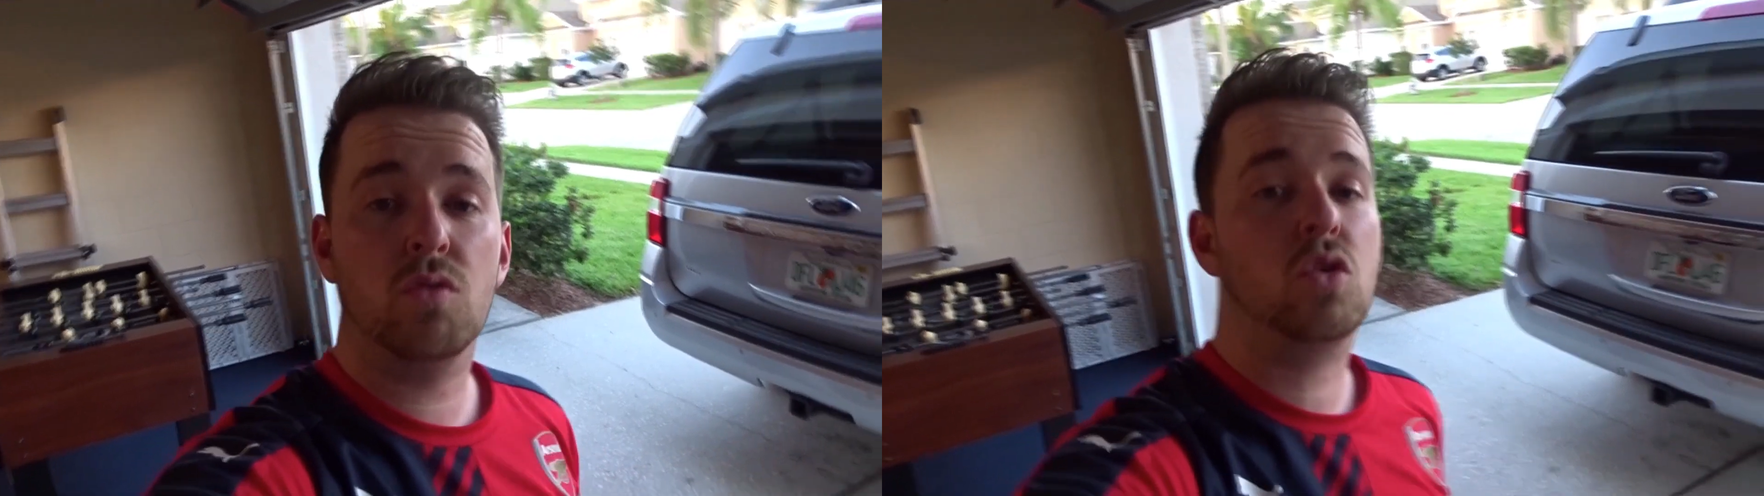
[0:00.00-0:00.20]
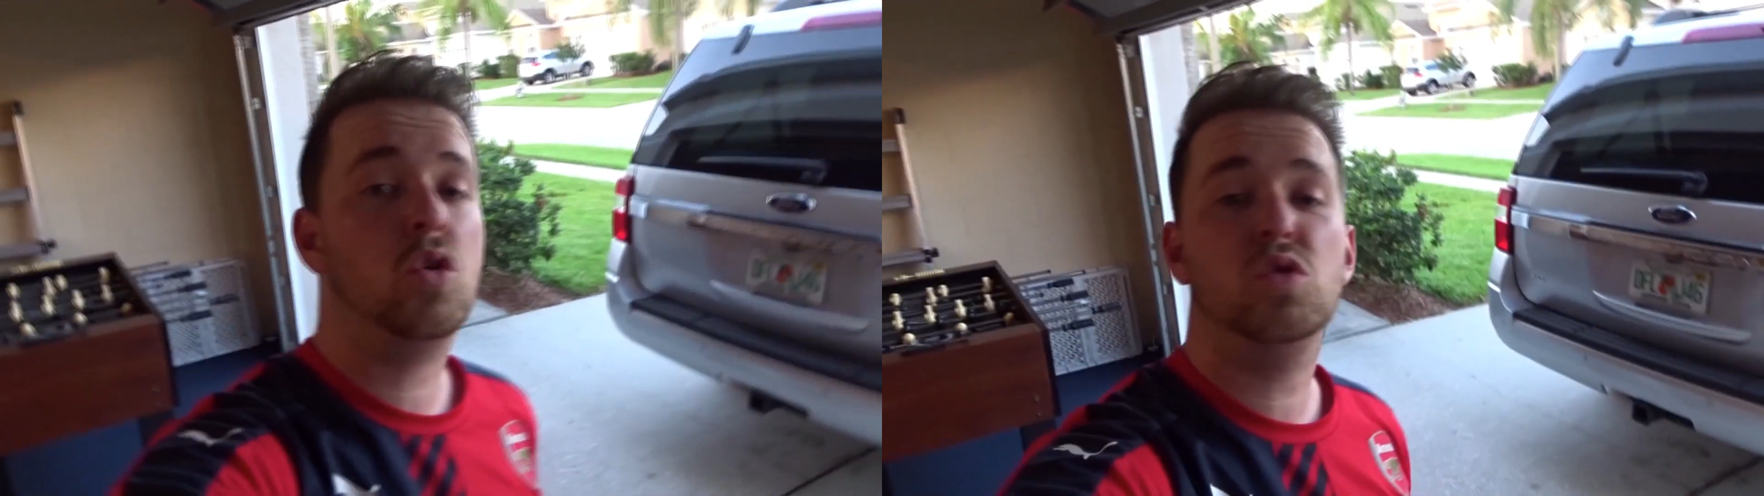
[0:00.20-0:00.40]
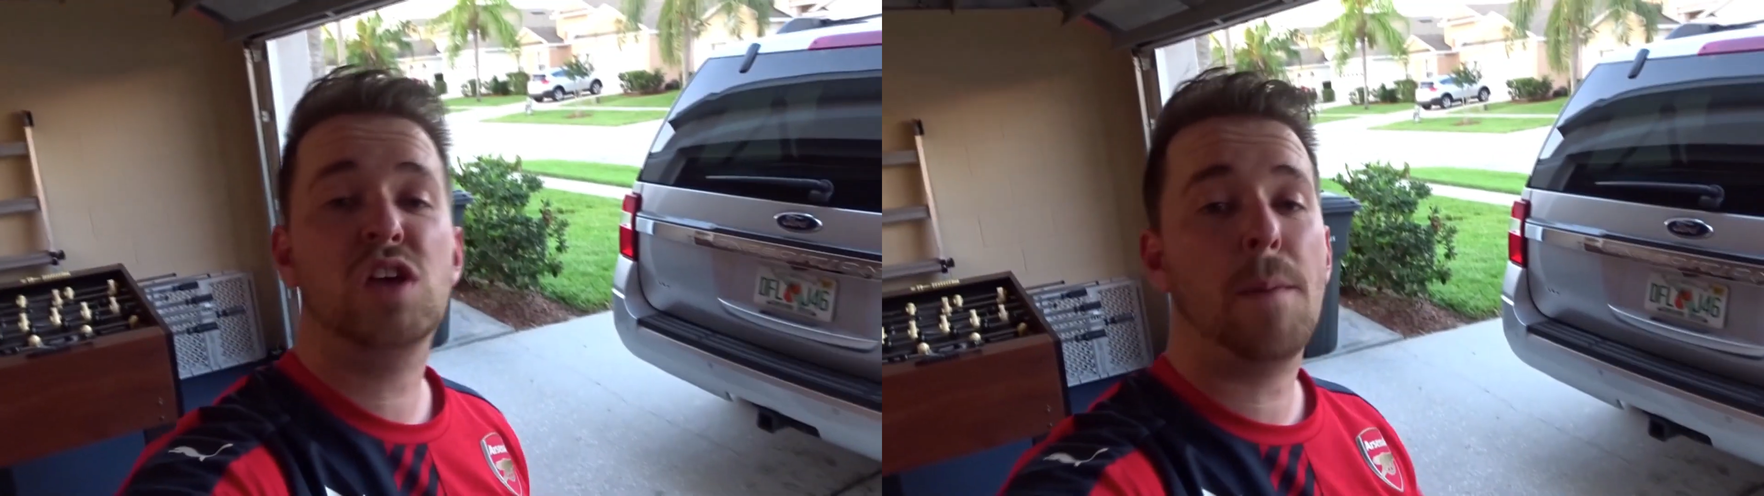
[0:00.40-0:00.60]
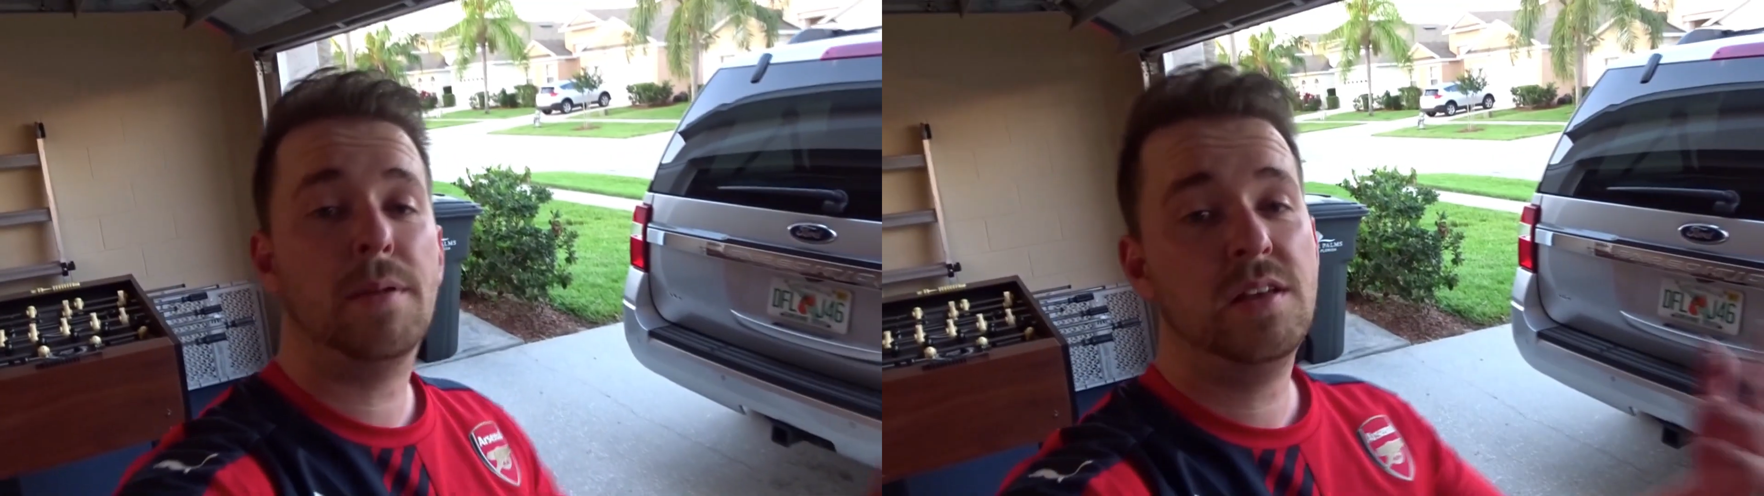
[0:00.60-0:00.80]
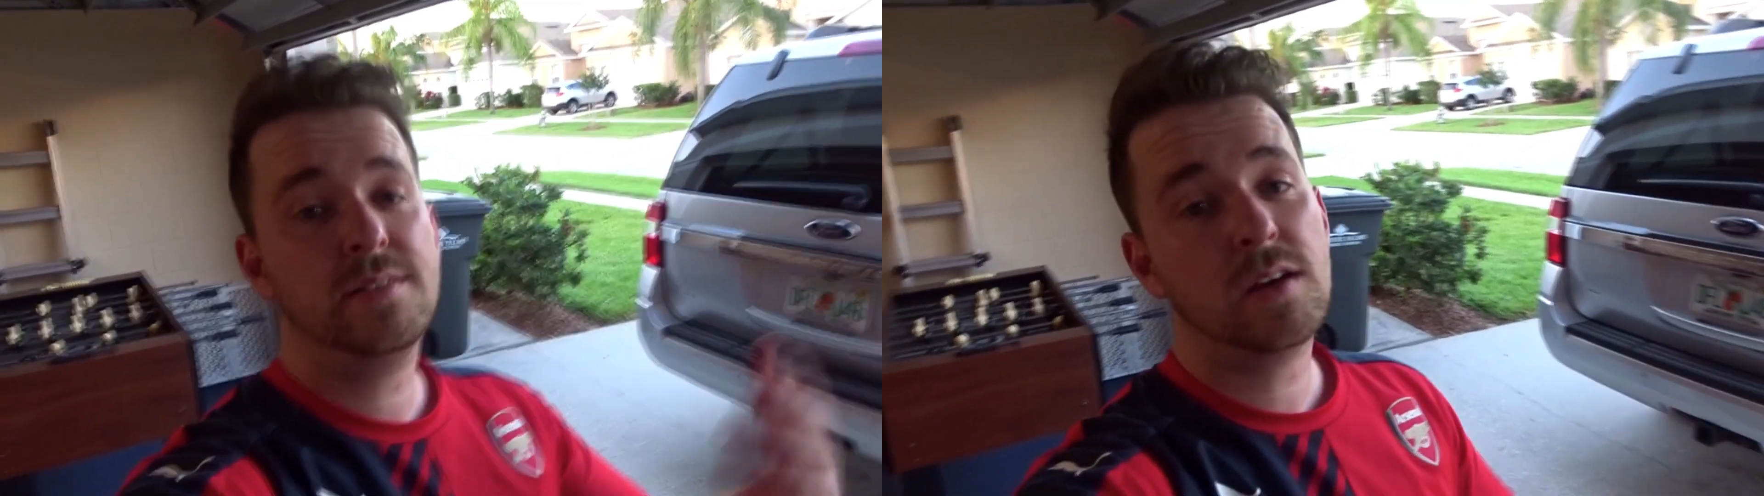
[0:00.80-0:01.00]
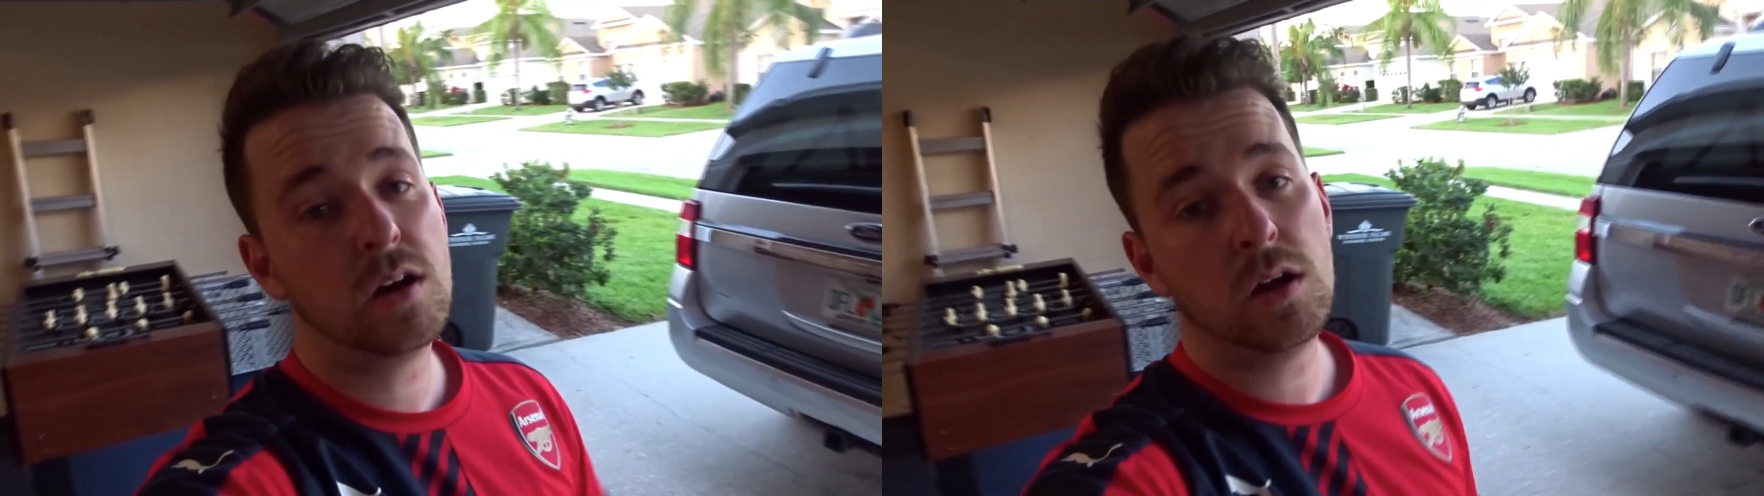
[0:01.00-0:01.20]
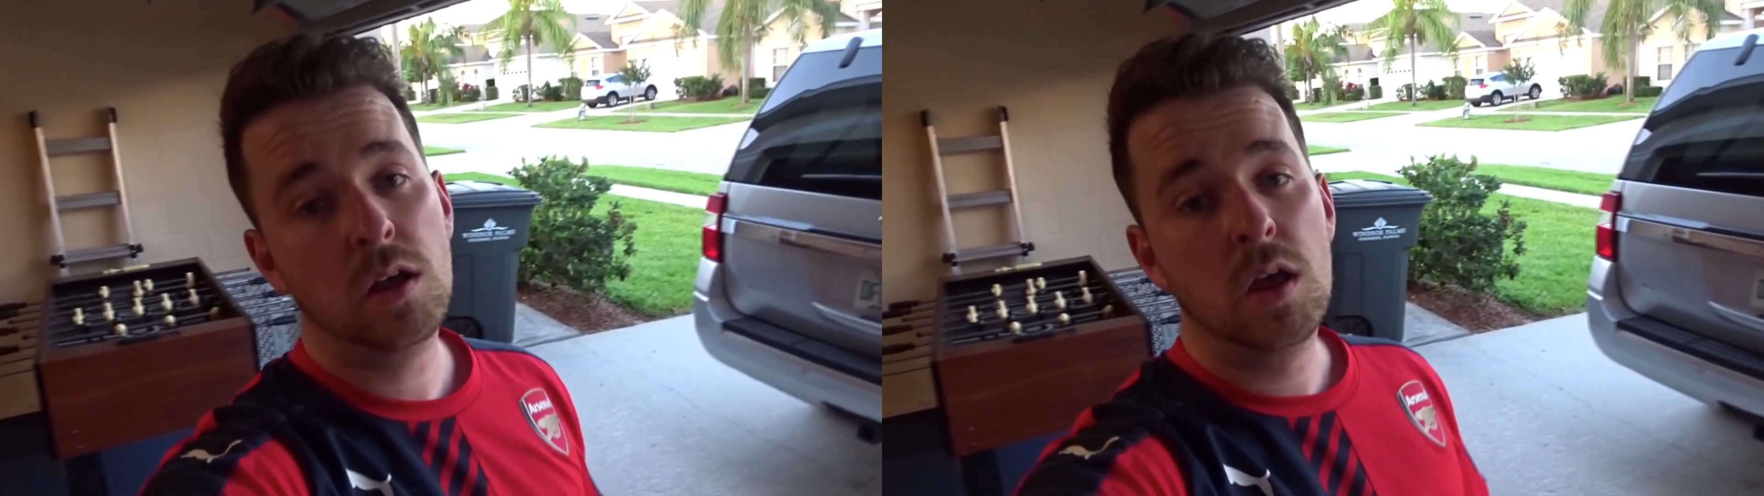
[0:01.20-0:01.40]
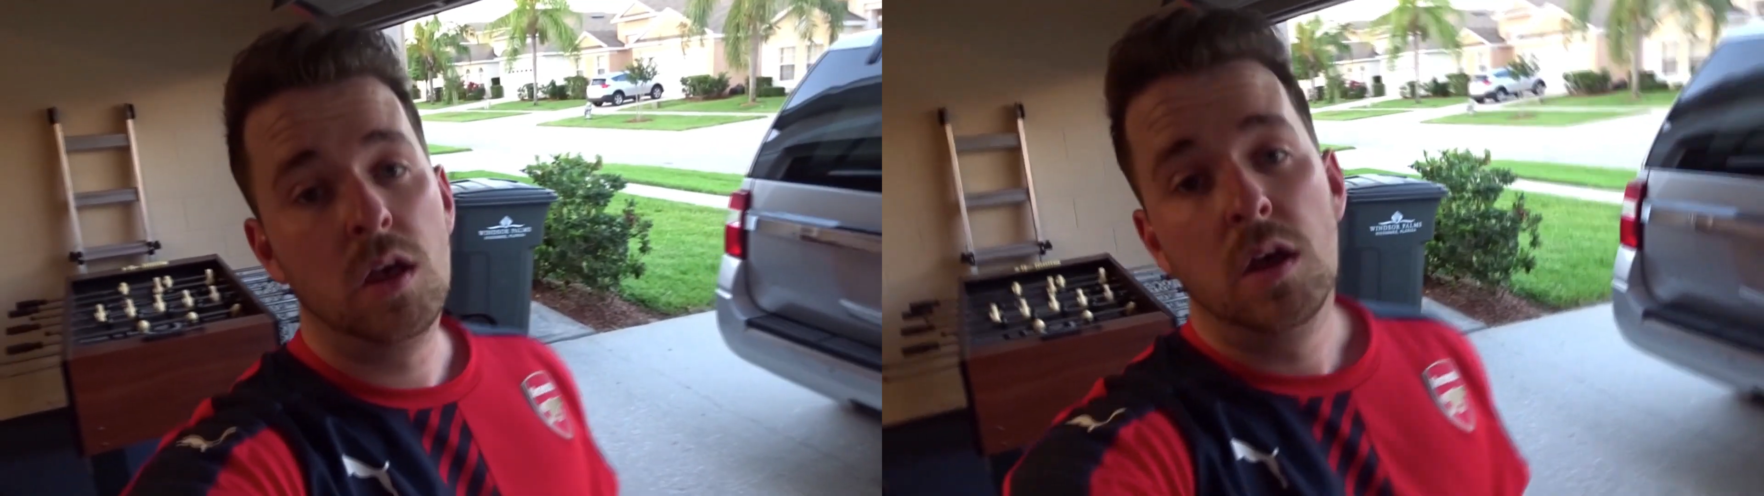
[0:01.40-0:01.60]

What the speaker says: or a cool Japanese car,